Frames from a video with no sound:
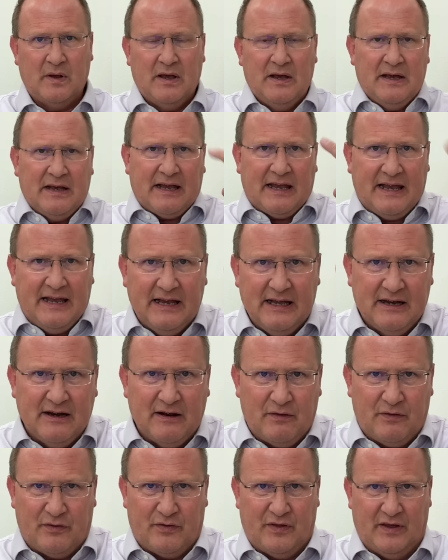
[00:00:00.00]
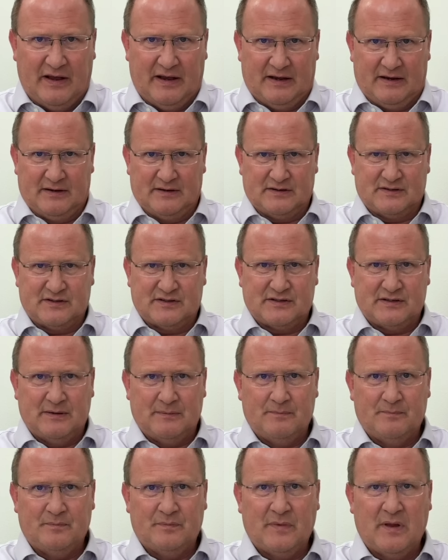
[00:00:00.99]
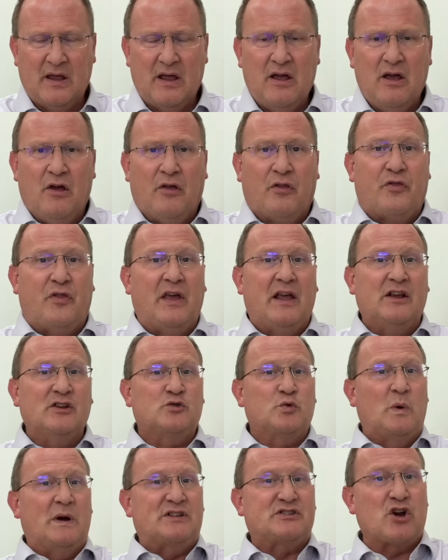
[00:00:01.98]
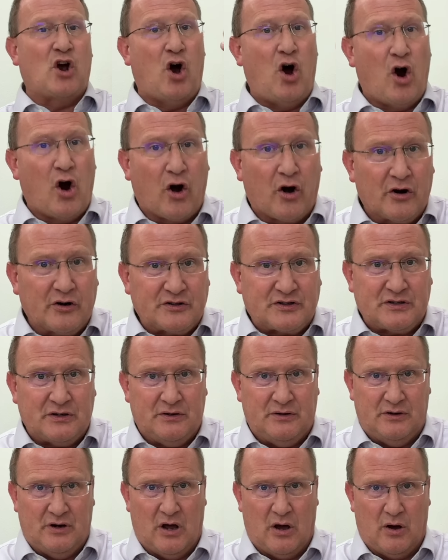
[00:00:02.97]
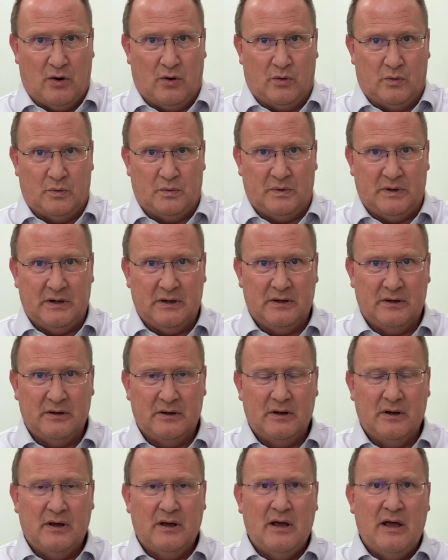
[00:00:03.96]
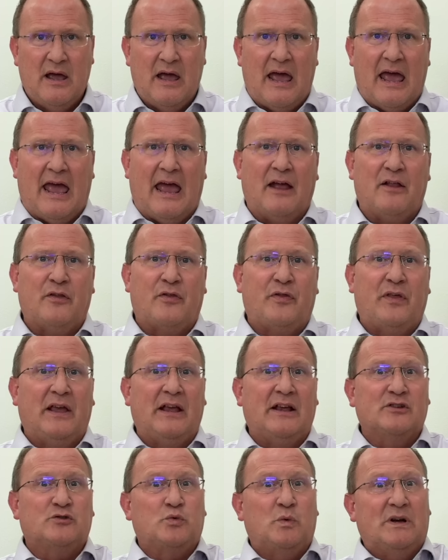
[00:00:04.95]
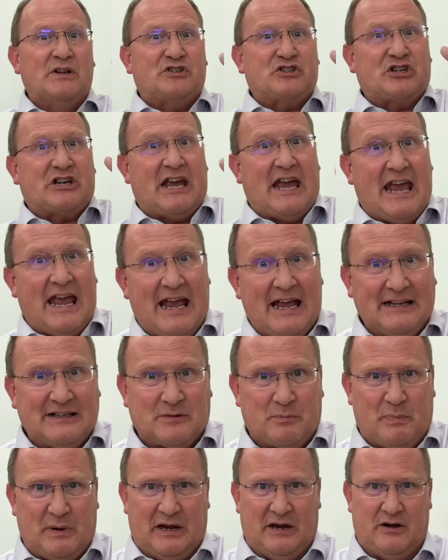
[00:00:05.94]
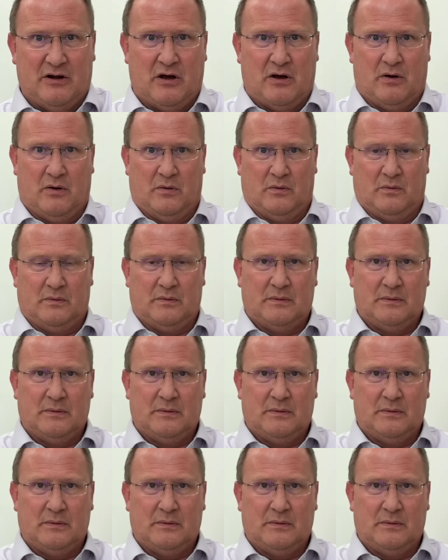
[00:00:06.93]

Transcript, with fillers: hidden things, things which aren't known, and things which can't be known.